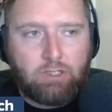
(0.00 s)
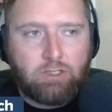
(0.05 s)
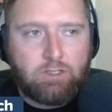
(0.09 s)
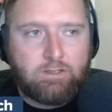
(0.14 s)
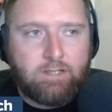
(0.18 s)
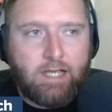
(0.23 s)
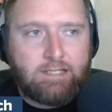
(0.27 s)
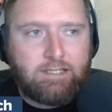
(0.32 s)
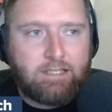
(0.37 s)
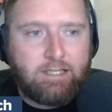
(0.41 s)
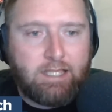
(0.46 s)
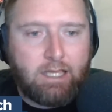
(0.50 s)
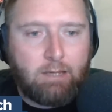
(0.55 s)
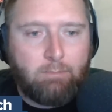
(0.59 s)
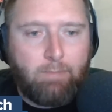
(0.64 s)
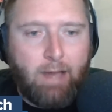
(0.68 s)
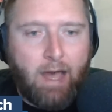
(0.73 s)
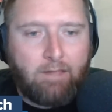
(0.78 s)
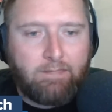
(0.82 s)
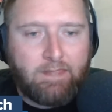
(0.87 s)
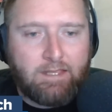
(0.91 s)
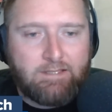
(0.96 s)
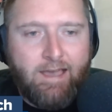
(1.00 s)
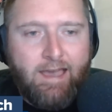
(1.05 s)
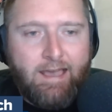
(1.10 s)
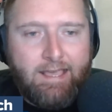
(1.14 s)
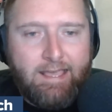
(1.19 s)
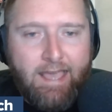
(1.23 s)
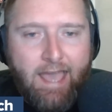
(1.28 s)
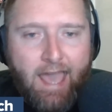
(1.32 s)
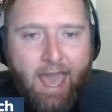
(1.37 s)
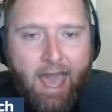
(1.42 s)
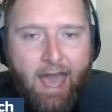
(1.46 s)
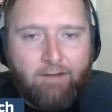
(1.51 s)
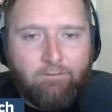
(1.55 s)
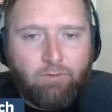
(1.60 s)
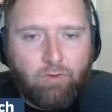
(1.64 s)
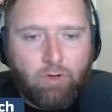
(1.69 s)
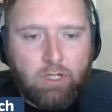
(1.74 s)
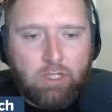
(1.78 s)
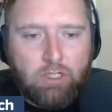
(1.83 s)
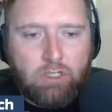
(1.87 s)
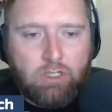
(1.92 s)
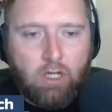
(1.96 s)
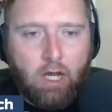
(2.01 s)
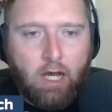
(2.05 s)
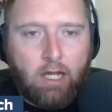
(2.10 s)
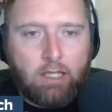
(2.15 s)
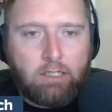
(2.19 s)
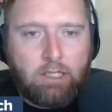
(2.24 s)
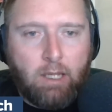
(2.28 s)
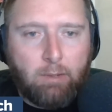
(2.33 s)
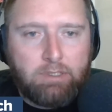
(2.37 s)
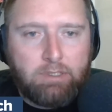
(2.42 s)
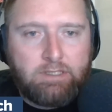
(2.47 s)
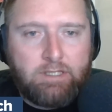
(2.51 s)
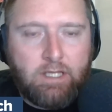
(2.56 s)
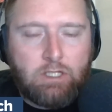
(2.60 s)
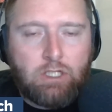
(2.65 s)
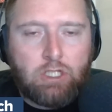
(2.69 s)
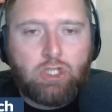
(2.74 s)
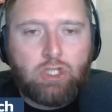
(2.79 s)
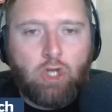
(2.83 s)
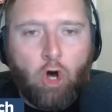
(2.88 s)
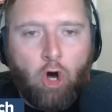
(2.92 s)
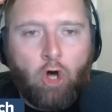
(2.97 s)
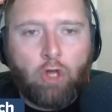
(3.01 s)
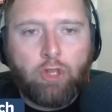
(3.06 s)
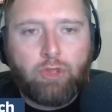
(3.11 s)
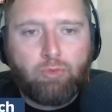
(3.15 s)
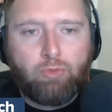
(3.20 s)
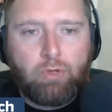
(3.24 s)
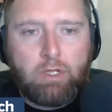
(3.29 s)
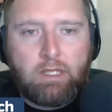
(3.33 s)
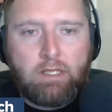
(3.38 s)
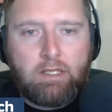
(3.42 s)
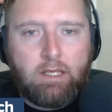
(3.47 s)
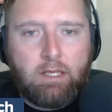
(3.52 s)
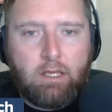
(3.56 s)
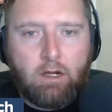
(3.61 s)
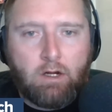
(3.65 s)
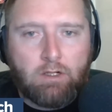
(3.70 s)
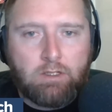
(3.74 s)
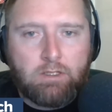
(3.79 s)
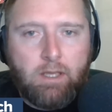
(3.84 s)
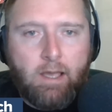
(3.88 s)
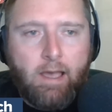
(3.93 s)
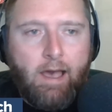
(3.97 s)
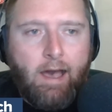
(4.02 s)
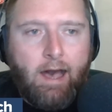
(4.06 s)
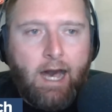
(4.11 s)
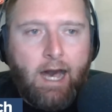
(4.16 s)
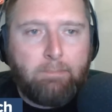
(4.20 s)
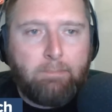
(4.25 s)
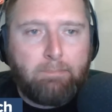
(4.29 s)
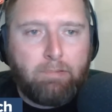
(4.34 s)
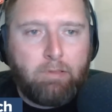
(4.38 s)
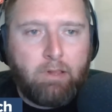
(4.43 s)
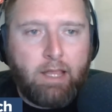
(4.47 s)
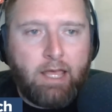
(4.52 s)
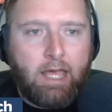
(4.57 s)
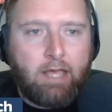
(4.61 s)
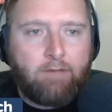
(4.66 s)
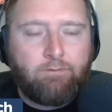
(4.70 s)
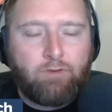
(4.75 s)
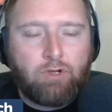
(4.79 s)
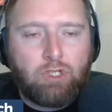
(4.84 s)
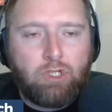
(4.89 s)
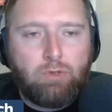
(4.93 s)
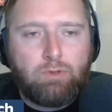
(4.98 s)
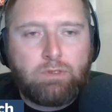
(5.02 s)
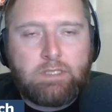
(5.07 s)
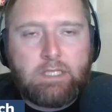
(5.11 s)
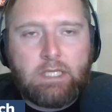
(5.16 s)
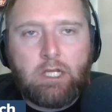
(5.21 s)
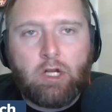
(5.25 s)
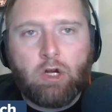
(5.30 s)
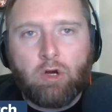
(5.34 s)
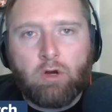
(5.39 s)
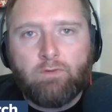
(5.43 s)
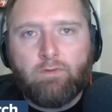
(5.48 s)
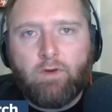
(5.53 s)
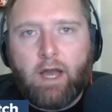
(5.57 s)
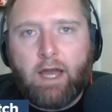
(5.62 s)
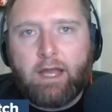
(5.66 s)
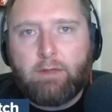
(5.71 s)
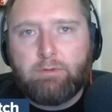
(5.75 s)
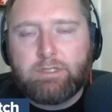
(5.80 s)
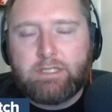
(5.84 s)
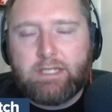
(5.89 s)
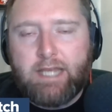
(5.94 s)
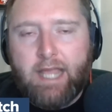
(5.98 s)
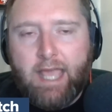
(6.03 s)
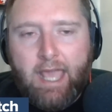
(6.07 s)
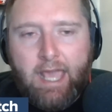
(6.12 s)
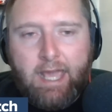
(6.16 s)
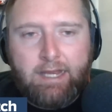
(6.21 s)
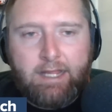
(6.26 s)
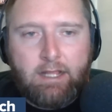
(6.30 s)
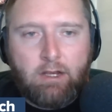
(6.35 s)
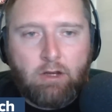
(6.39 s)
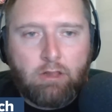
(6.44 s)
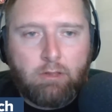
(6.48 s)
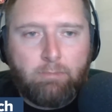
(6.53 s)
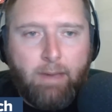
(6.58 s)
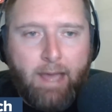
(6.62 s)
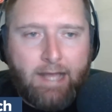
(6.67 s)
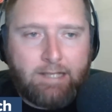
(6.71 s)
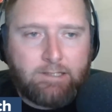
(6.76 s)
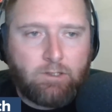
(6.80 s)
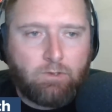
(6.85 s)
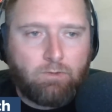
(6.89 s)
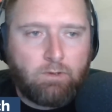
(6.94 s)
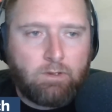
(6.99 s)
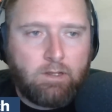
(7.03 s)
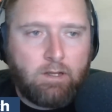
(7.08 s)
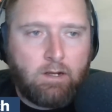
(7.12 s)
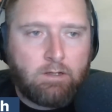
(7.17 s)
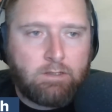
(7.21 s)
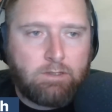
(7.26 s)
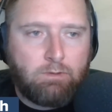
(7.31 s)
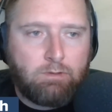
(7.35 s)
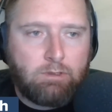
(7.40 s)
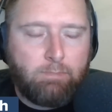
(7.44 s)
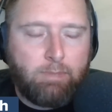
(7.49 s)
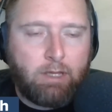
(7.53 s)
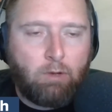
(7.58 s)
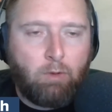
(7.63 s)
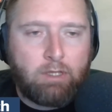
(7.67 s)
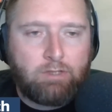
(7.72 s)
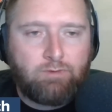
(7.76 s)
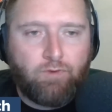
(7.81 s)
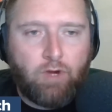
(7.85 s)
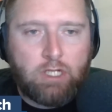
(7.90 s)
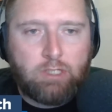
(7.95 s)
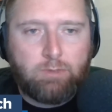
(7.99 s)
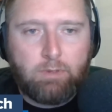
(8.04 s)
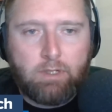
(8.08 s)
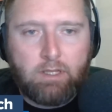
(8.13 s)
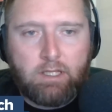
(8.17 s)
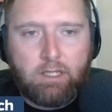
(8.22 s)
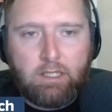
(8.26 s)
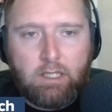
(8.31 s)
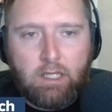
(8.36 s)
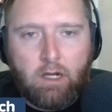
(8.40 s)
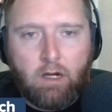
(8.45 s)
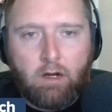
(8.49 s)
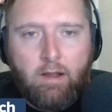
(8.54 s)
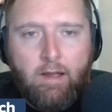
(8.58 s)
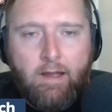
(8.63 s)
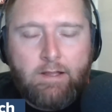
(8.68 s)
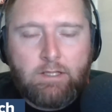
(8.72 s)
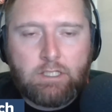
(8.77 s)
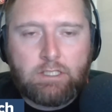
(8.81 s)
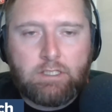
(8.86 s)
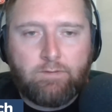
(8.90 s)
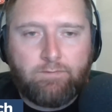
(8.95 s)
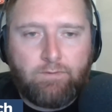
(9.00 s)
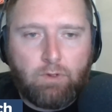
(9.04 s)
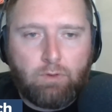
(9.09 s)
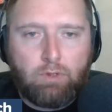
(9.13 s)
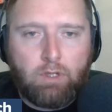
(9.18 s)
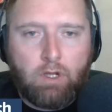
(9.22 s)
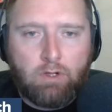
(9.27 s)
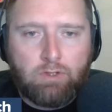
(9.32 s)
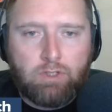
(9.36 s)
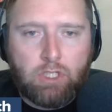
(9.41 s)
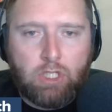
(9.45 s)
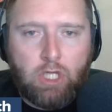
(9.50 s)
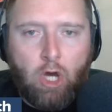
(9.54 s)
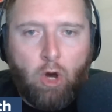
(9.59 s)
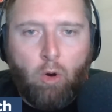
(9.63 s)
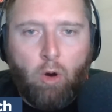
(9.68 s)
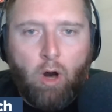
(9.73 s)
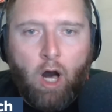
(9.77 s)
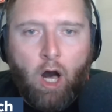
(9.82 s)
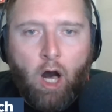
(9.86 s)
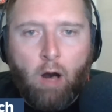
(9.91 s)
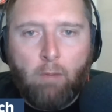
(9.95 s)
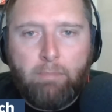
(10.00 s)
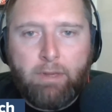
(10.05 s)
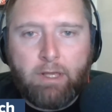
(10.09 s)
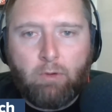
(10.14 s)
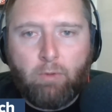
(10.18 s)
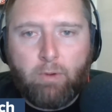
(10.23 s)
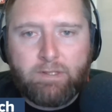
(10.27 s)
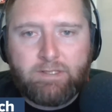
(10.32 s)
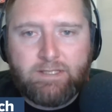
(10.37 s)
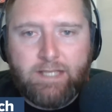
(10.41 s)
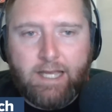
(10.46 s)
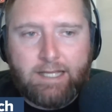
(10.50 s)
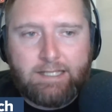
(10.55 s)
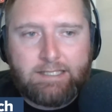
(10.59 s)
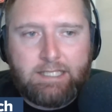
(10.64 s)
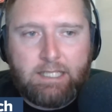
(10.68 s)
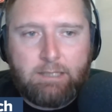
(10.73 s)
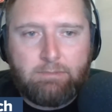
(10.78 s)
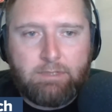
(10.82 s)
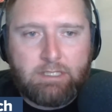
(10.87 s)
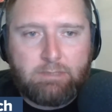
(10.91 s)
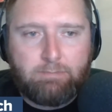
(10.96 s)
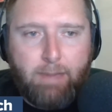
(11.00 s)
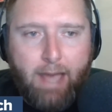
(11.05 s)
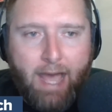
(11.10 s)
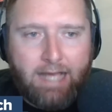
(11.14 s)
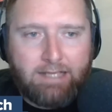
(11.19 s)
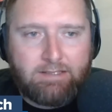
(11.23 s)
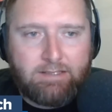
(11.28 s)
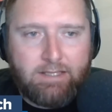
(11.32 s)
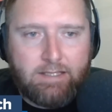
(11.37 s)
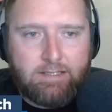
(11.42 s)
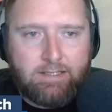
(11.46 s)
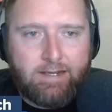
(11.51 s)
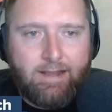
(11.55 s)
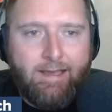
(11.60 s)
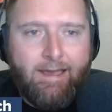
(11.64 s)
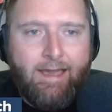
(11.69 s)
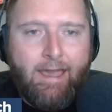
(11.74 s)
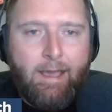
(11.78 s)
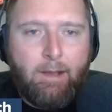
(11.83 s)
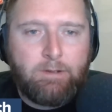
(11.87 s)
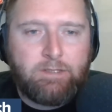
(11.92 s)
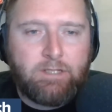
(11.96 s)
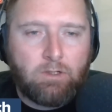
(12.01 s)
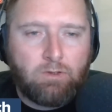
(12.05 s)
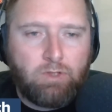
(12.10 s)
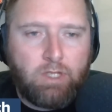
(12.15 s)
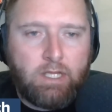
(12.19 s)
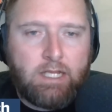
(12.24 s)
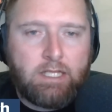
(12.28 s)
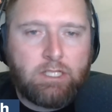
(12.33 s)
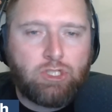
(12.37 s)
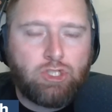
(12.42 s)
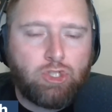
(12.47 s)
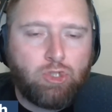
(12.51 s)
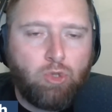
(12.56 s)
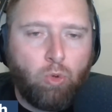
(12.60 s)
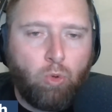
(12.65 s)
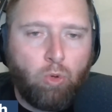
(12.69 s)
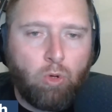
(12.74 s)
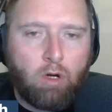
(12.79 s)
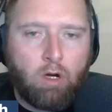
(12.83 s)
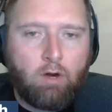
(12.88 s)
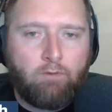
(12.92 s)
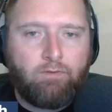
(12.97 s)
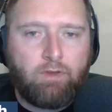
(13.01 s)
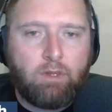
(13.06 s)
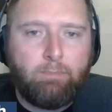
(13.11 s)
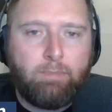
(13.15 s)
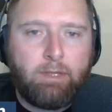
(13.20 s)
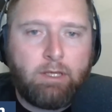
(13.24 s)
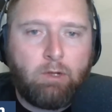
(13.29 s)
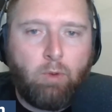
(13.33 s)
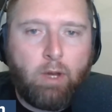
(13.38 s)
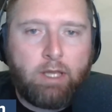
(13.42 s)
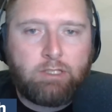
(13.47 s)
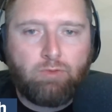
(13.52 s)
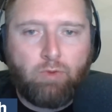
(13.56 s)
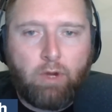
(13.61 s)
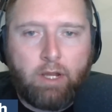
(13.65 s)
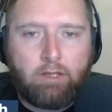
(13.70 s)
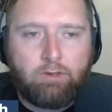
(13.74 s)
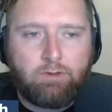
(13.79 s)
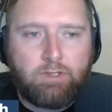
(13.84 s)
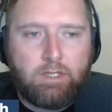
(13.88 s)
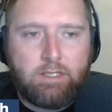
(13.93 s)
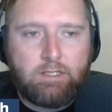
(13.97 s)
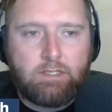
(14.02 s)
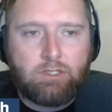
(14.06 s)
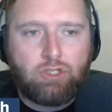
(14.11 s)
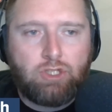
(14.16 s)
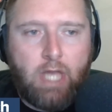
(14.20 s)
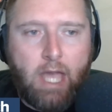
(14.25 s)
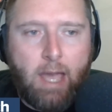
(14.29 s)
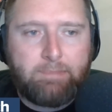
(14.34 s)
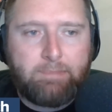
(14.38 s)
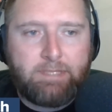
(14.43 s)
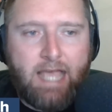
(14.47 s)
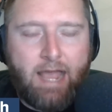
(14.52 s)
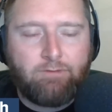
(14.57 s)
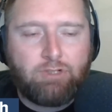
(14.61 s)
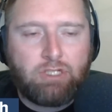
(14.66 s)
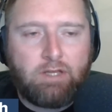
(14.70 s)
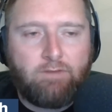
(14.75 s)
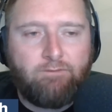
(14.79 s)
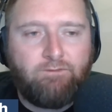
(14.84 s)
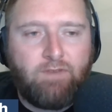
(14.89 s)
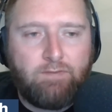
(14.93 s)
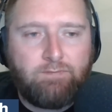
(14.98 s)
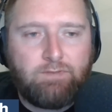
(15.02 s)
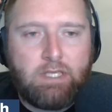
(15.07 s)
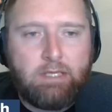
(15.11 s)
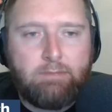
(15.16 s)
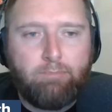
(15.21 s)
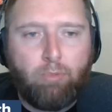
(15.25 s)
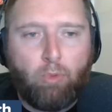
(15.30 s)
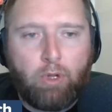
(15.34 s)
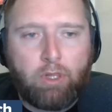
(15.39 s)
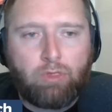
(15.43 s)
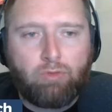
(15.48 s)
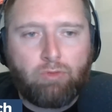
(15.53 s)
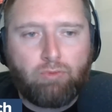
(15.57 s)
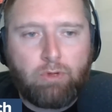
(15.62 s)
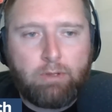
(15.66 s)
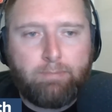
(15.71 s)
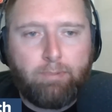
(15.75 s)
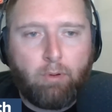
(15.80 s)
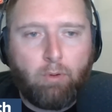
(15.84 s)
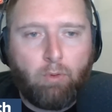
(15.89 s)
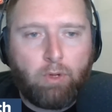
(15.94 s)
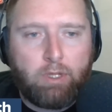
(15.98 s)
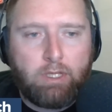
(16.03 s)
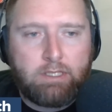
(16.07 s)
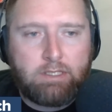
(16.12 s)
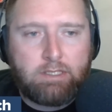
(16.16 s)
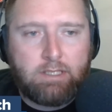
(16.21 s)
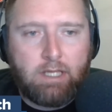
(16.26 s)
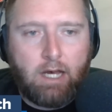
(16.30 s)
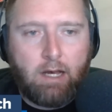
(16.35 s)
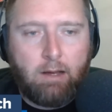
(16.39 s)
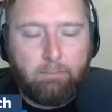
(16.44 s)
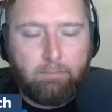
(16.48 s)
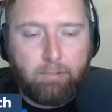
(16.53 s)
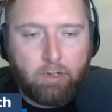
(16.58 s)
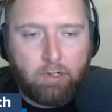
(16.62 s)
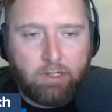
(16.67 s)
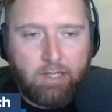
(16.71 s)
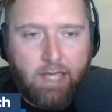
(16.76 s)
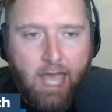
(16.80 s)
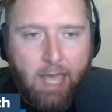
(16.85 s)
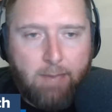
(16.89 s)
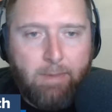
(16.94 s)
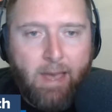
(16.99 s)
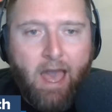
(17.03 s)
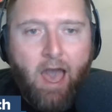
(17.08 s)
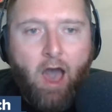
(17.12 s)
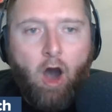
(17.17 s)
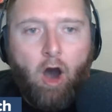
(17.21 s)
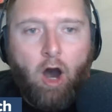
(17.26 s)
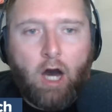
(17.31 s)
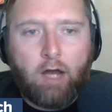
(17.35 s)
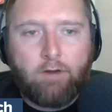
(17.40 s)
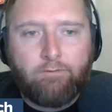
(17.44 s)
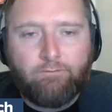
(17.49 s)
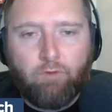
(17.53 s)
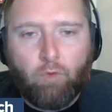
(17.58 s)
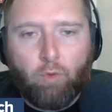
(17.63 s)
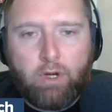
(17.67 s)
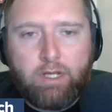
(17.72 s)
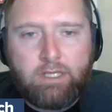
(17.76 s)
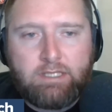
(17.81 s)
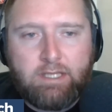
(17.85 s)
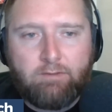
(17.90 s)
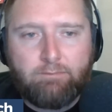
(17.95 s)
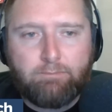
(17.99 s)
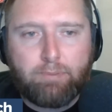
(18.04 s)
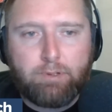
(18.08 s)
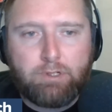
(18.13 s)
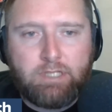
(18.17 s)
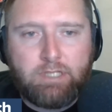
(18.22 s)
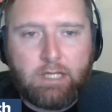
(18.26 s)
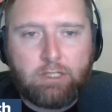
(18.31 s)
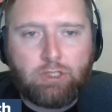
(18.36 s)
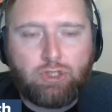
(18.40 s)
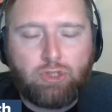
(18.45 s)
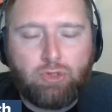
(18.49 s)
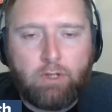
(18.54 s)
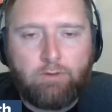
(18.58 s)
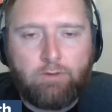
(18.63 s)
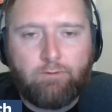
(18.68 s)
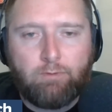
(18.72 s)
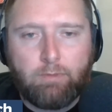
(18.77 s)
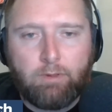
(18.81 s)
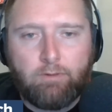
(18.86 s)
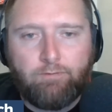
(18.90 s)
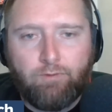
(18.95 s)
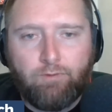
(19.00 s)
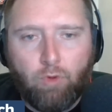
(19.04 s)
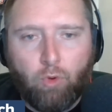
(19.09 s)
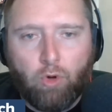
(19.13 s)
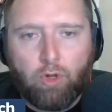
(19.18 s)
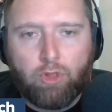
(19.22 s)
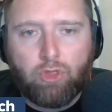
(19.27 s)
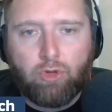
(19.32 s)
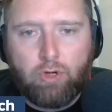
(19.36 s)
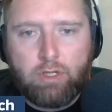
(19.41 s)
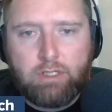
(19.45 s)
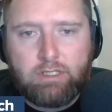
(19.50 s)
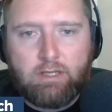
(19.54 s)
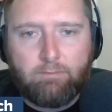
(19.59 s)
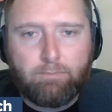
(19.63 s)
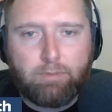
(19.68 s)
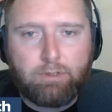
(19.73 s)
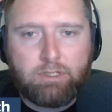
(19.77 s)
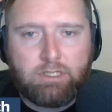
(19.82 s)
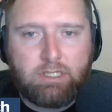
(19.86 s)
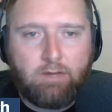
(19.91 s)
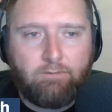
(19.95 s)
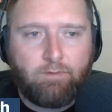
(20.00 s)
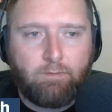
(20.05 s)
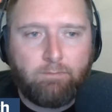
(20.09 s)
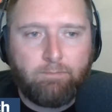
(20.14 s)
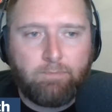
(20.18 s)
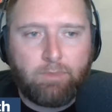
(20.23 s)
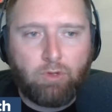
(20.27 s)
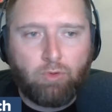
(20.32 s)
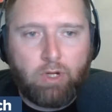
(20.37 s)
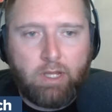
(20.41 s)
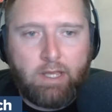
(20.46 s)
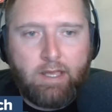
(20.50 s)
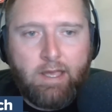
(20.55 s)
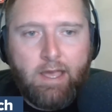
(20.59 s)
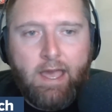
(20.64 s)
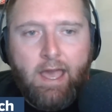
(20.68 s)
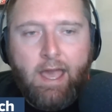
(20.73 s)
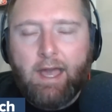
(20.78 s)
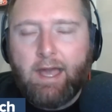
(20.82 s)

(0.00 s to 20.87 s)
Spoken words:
That's the thing about this. He averaged double digits all 3 years playing for UC Irvine. He was an anteater the past 3 years. He was a Big West freshman of the year just a few years ago, all Big West second team this past season. He was their leading scorer for the Big West regular season champs, averaging 15.3 points per game on 47% shooting from the floor, 37% from three.